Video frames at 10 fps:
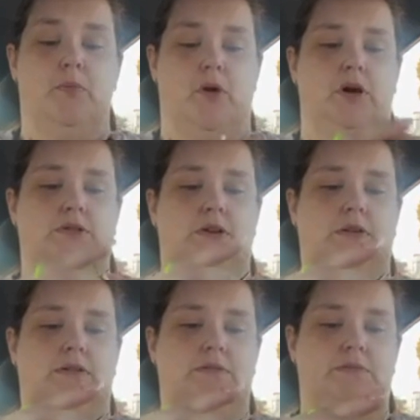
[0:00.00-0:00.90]

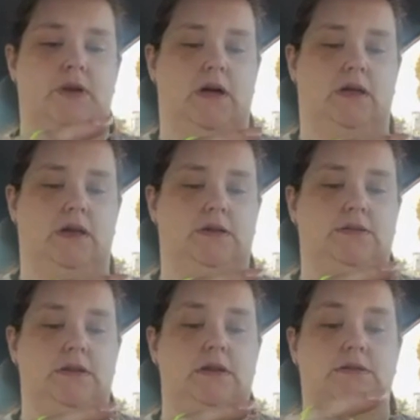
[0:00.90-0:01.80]
project that
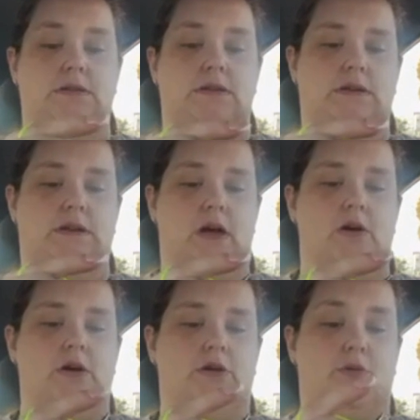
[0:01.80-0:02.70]
is easily
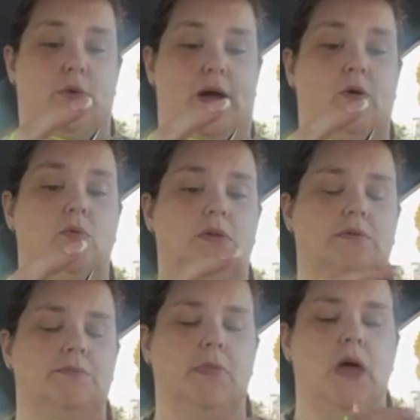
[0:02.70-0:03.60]
carried around.
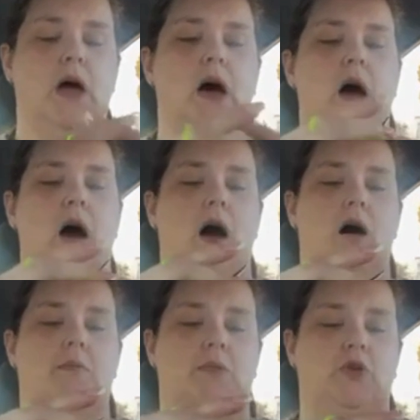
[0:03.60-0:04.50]

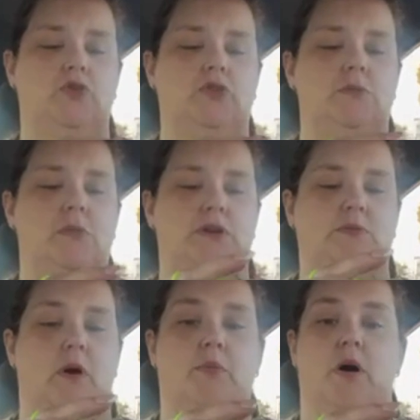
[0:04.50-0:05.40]
Usually my
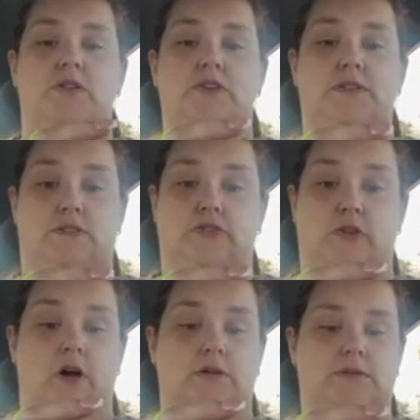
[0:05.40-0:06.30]
small projects are
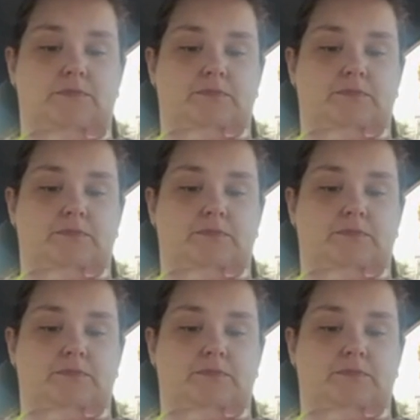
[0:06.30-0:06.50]
socks.